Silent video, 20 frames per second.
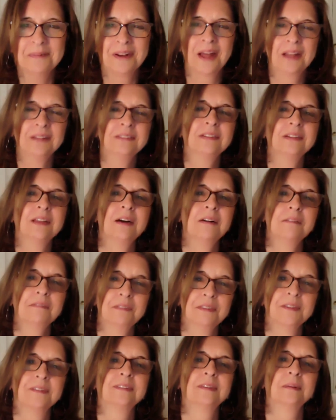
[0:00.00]
But I love
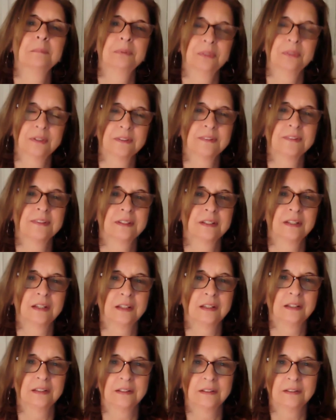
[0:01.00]
the
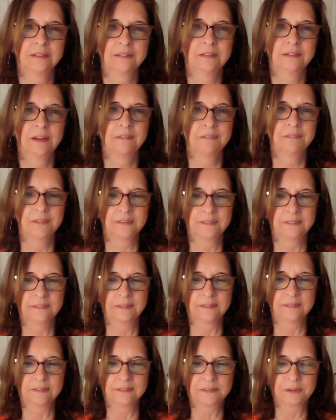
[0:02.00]
simplicity of the
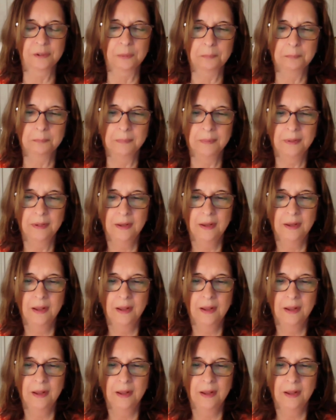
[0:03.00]
system